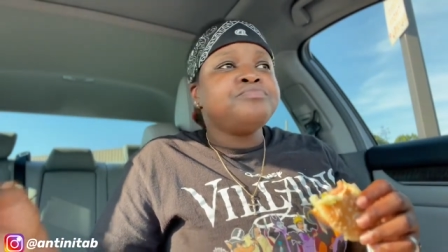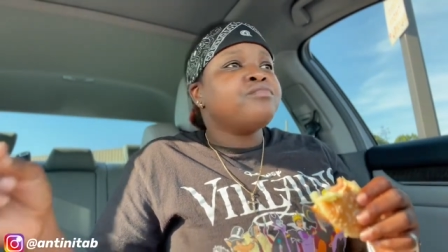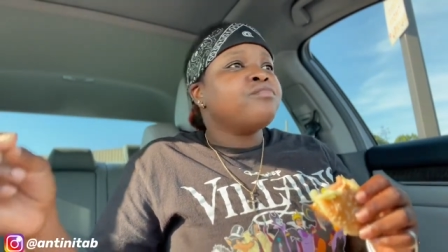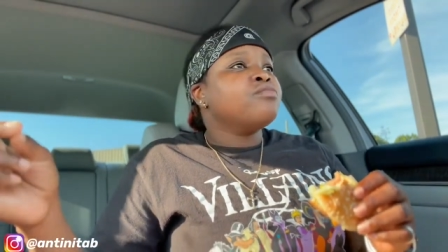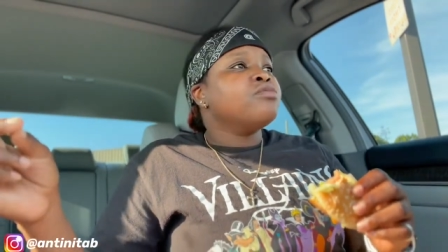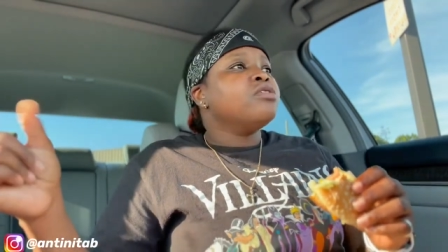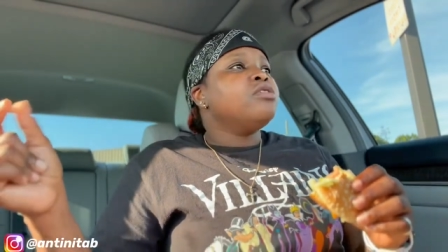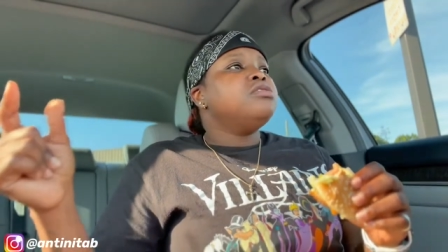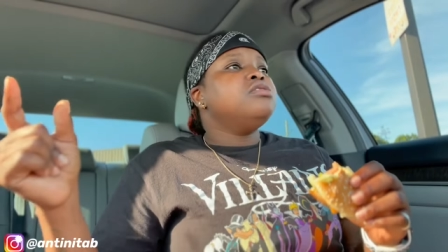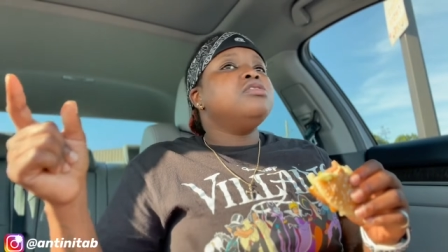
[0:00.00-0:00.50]

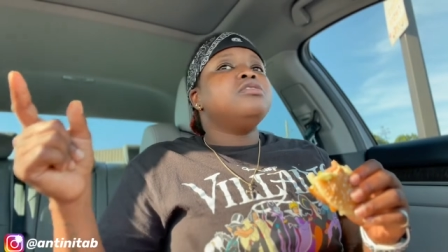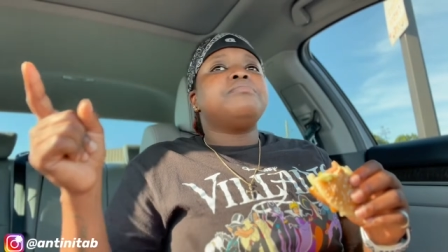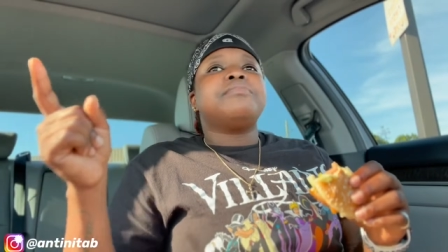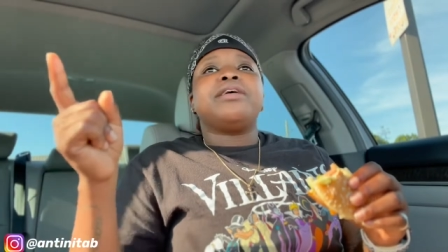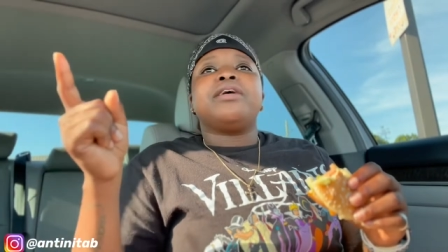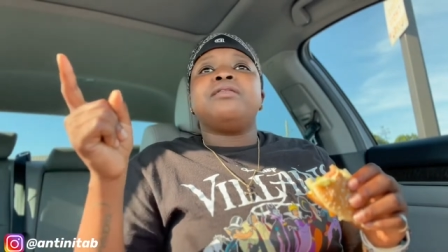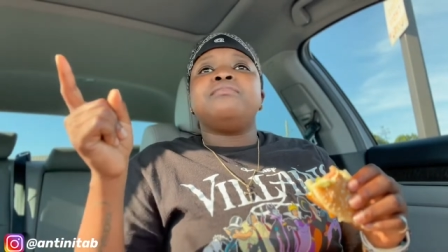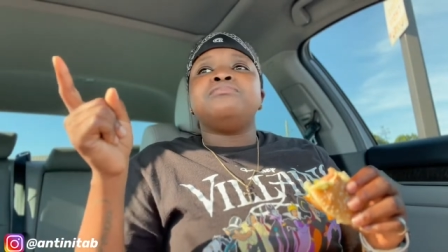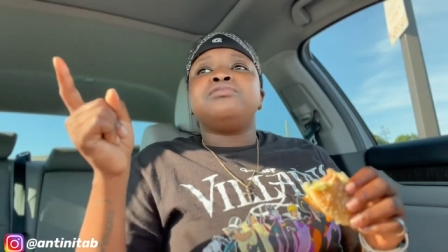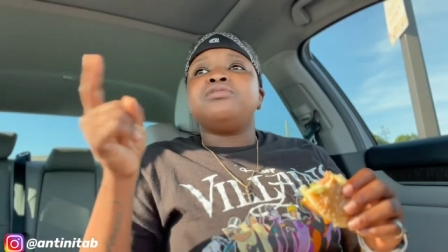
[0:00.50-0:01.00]
Look,
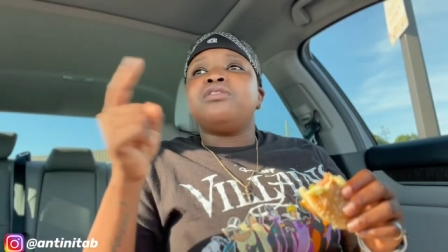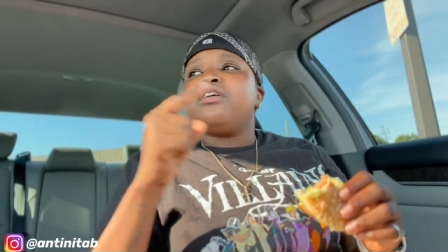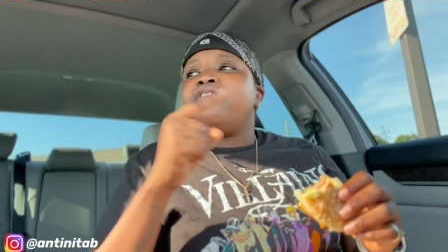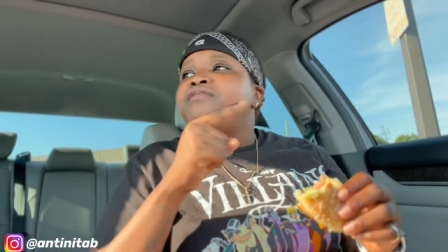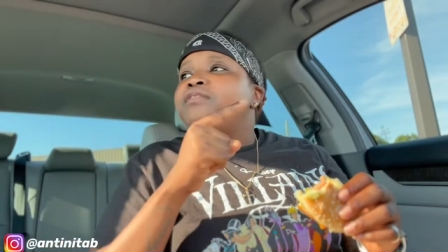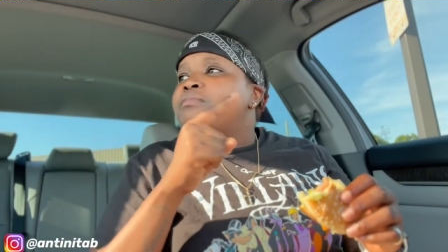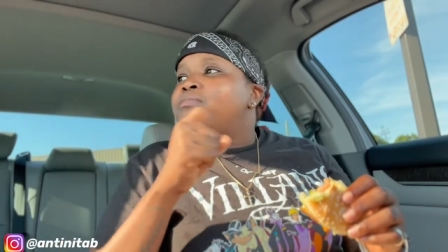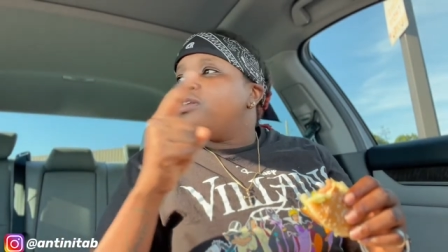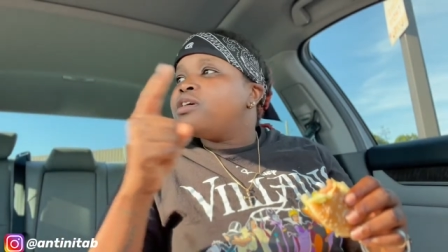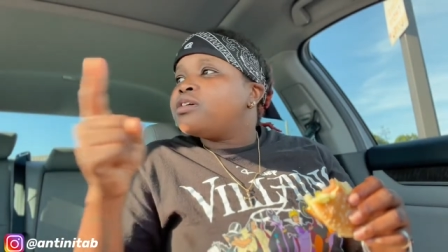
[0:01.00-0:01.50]
man, I'm sorry if
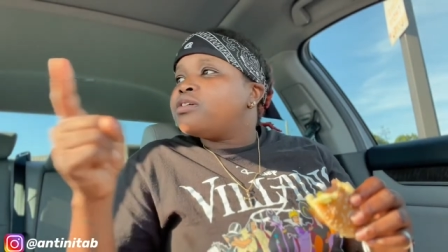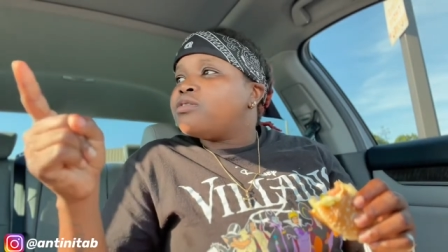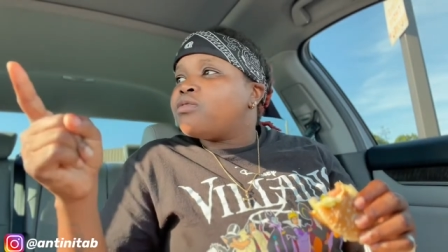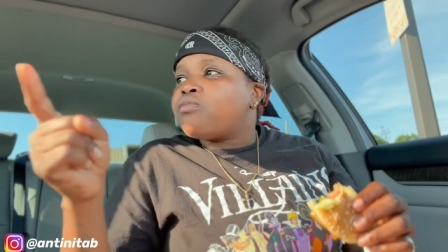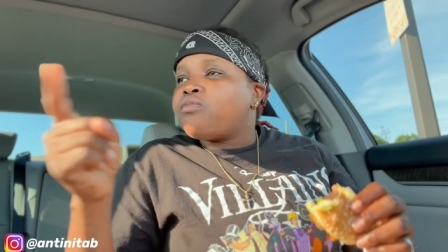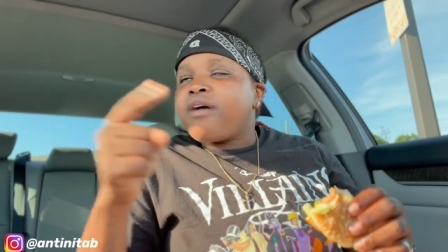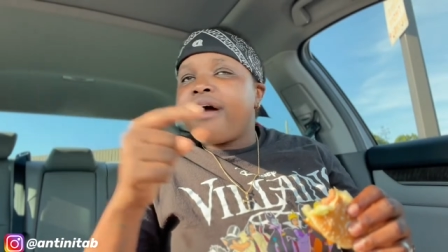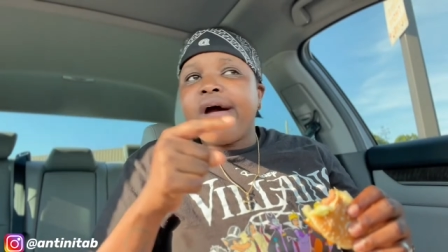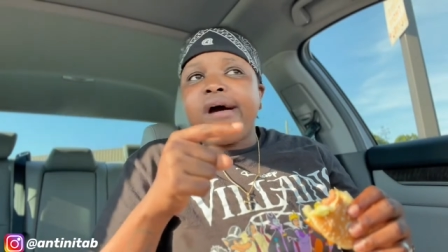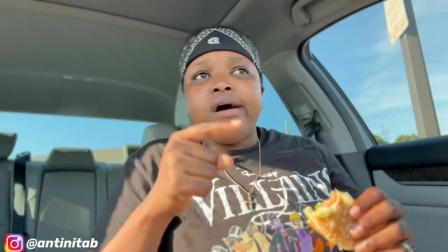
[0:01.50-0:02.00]
I'm looking
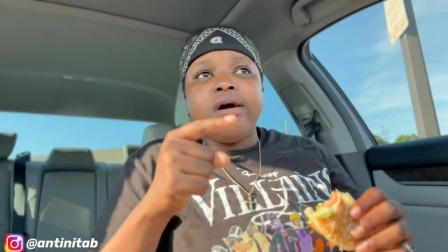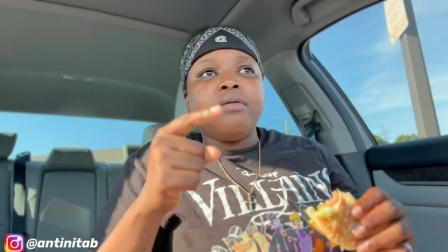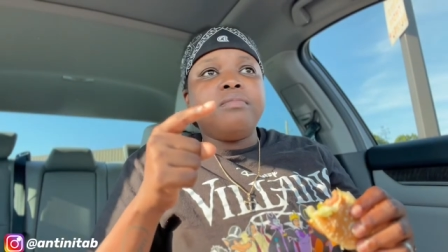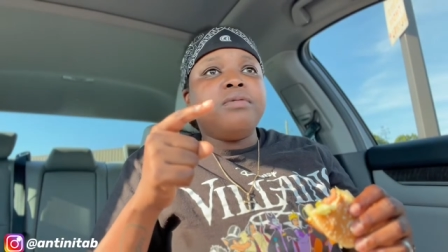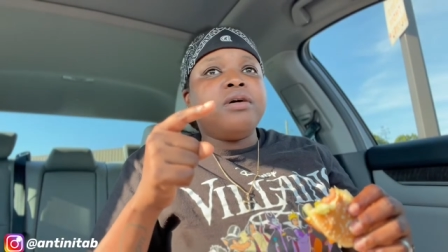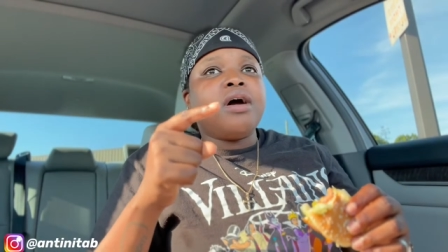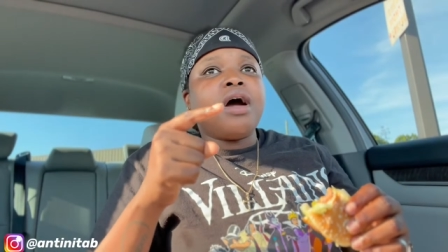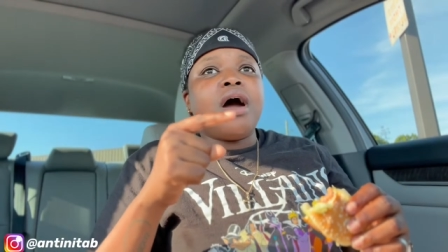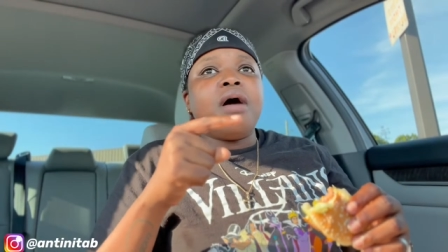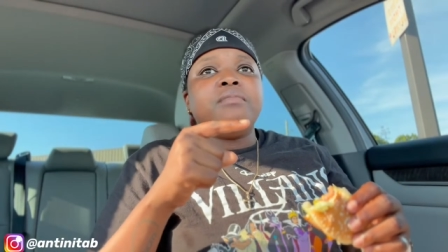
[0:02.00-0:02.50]
around,
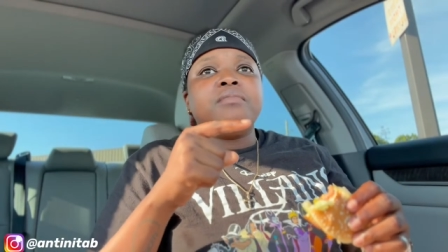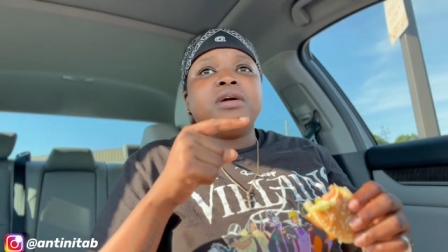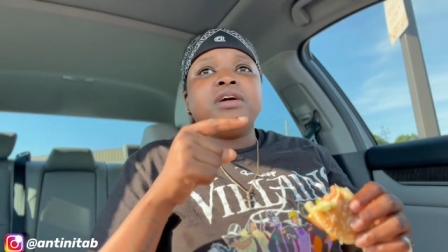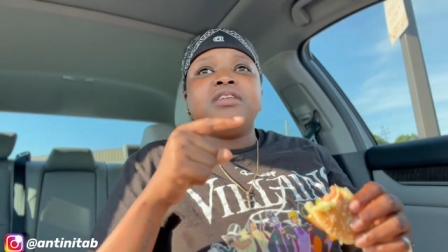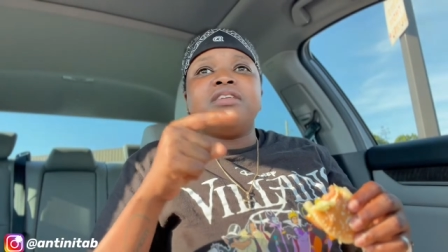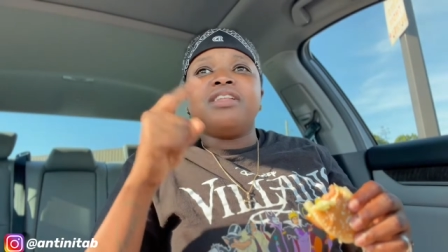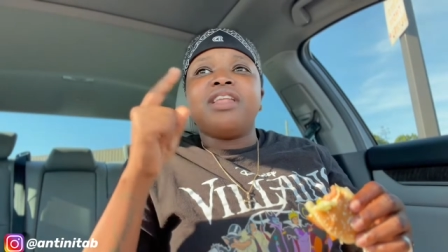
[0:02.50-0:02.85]
but I'm in a,